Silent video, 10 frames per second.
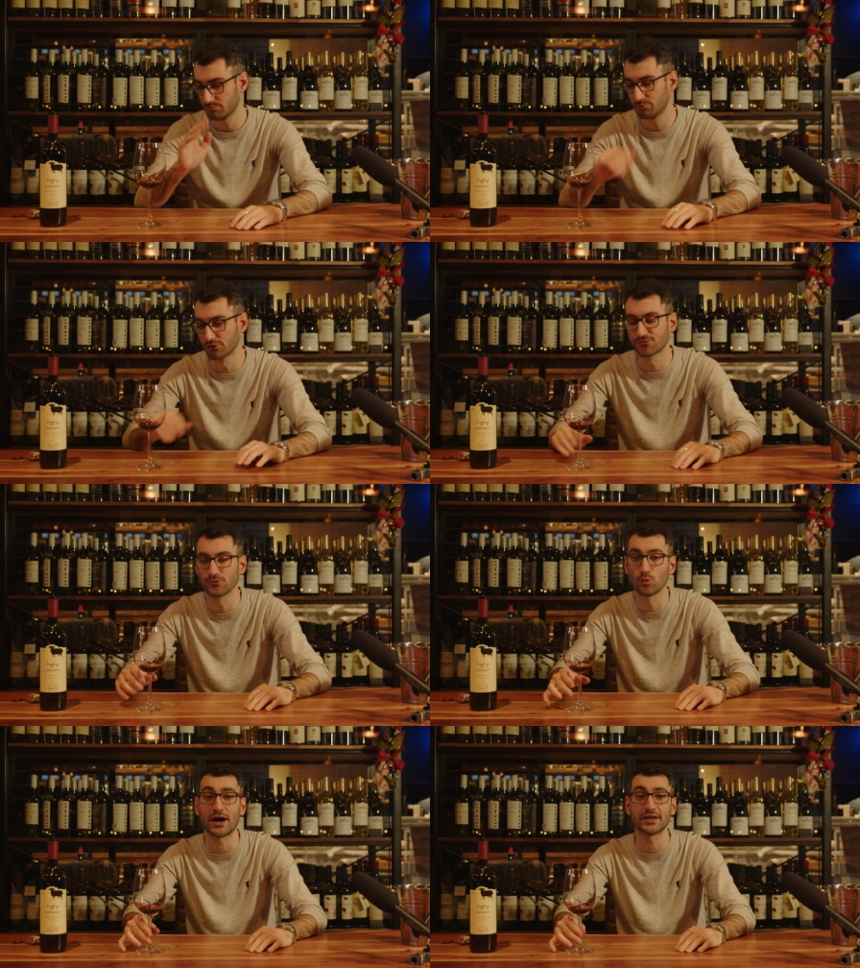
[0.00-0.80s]

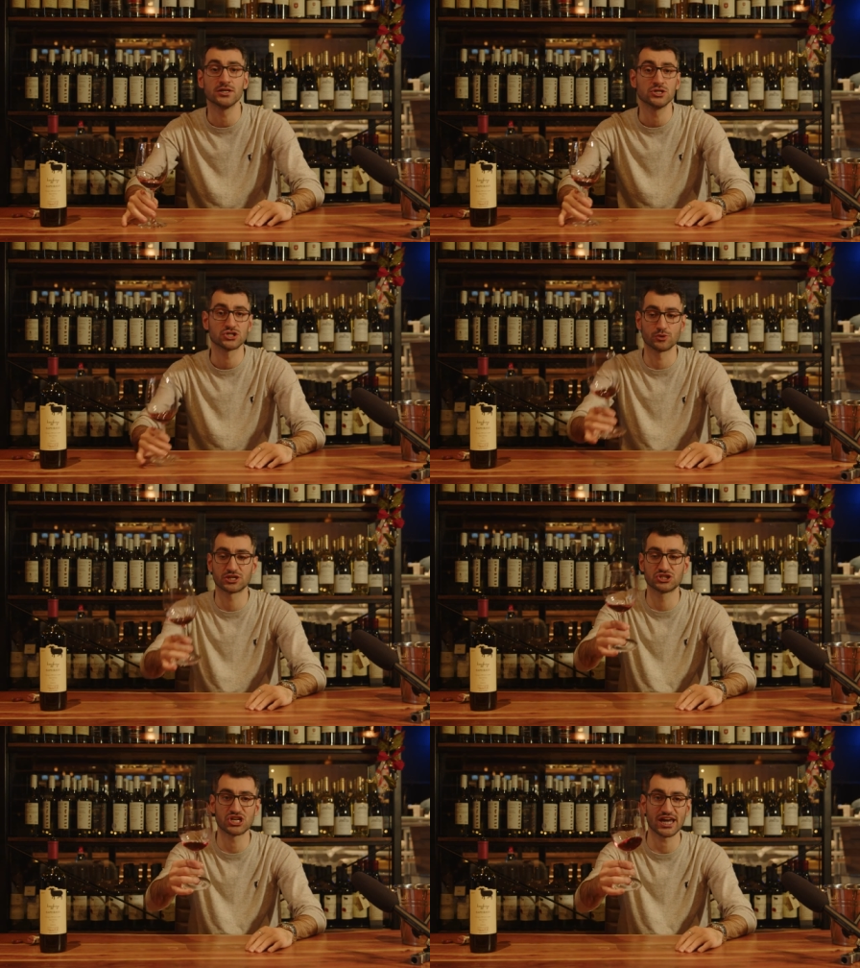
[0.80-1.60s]
Beautiful wine. So you
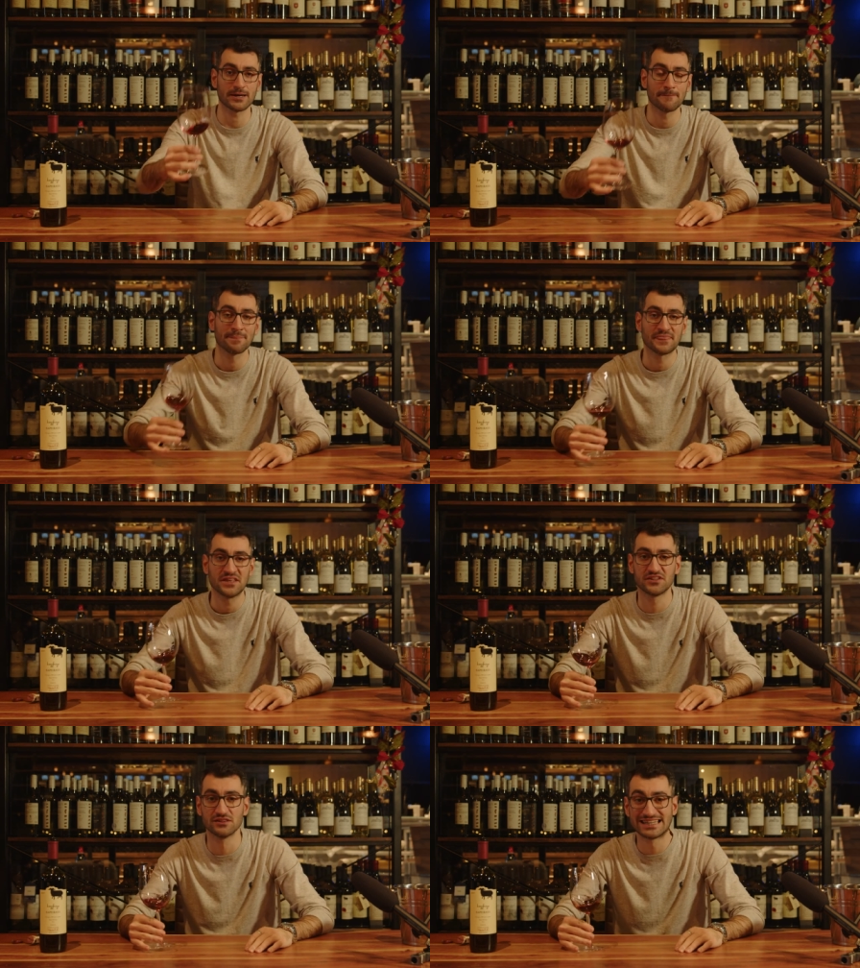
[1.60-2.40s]
can check
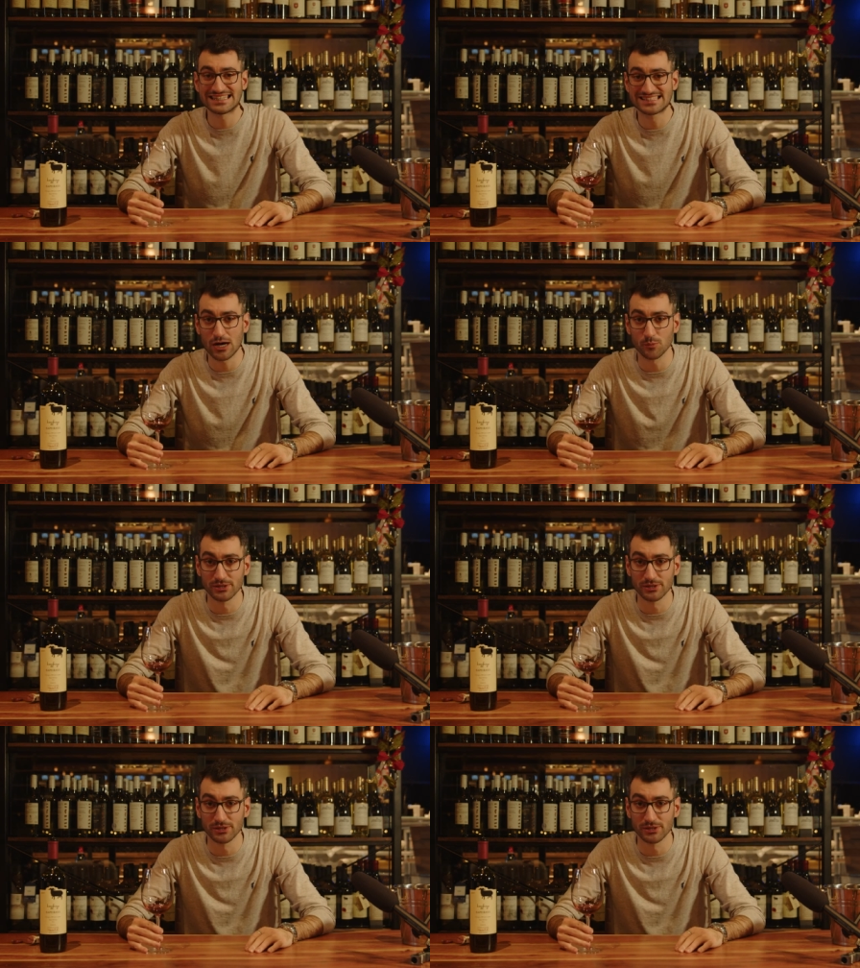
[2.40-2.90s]
the link down